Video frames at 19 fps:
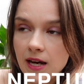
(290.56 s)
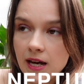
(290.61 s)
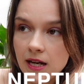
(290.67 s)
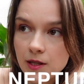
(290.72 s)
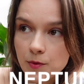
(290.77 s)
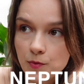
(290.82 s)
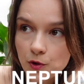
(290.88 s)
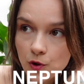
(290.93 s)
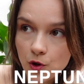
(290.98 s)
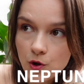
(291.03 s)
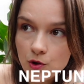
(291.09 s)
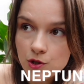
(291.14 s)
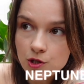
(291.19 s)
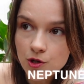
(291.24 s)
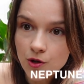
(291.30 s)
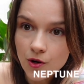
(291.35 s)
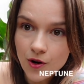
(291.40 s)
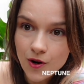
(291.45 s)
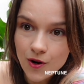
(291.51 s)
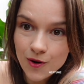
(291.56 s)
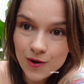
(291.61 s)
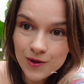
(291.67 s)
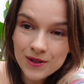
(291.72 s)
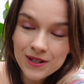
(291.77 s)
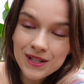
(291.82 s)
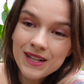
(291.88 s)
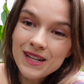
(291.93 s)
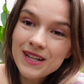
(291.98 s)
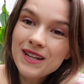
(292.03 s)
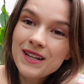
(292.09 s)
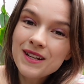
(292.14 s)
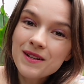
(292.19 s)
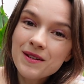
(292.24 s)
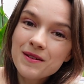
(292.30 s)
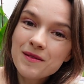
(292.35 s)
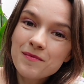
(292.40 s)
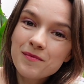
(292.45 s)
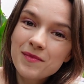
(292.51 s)
And it will also only
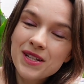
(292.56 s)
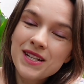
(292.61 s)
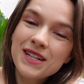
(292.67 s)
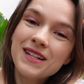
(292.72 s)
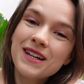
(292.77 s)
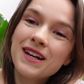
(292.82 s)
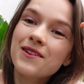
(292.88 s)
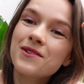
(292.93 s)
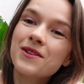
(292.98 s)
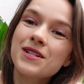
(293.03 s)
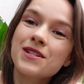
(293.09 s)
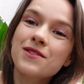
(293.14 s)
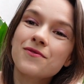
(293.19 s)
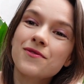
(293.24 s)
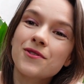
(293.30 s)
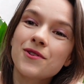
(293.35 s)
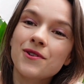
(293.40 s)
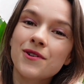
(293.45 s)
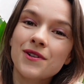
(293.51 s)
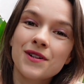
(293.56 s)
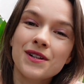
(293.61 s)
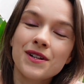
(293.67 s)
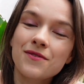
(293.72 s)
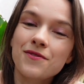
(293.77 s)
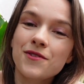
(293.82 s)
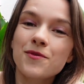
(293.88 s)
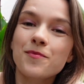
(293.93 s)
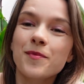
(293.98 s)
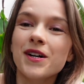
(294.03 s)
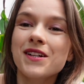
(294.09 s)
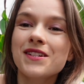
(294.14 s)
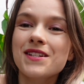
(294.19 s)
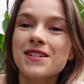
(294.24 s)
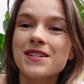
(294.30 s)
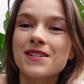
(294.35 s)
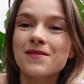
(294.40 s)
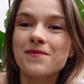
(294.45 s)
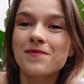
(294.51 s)
be in Aries for a few
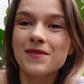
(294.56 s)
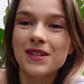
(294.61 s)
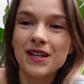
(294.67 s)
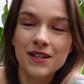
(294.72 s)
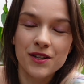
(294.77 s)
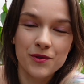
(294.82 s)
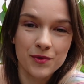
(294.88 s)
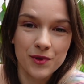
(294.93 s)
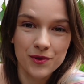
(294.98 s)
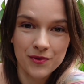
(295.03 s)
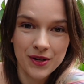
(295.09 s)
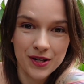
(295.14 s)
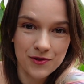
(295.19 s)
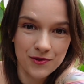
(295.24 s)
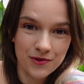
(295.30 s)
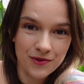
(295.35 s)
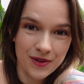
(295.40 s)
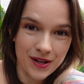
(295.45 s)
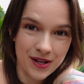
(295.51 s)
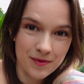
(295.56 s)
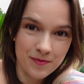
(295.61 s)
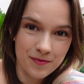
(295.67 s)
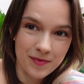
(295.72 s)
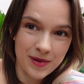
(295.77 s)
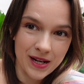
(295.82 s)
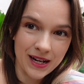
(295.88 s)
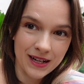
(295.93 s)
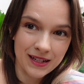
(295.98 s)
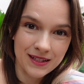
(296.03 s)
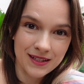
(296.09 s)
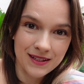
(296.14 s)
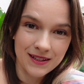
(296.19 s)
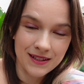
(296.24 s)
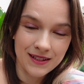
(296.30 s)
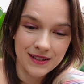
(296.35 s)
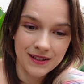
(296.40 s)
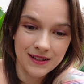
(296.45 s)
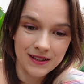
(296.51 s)
months. Then it will retrograde back
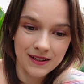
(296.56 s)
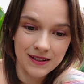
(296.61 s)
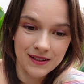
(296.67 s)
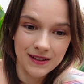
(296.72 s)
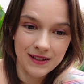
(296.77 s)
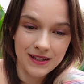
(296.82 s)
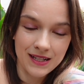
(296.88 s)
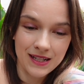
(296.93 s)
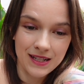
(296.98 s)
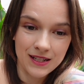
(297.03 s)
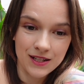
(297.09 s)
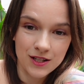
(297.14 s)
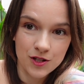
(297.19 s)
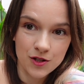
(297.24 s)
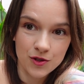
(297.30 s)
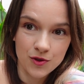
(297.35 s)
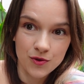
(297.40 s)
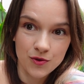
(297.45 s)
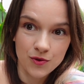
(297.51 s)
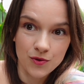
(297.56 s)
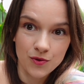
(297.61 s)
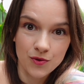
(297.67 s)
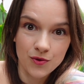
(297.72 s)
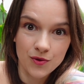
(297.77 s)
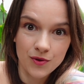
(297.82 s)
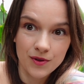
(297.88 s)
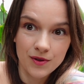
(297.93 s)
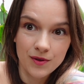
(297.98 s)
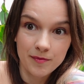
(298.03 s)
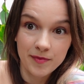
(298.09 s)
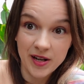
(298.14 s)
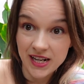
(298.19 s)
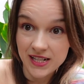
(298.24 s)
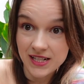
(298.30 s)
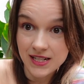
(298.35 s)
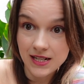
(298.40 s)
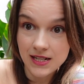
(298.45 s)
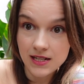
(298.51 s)
into
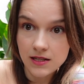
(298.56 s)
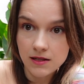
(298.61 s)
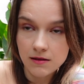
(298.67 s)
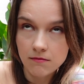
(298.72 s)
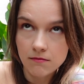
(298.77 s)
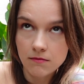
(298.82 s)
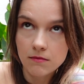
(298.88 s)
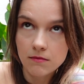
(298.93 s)
Pisces.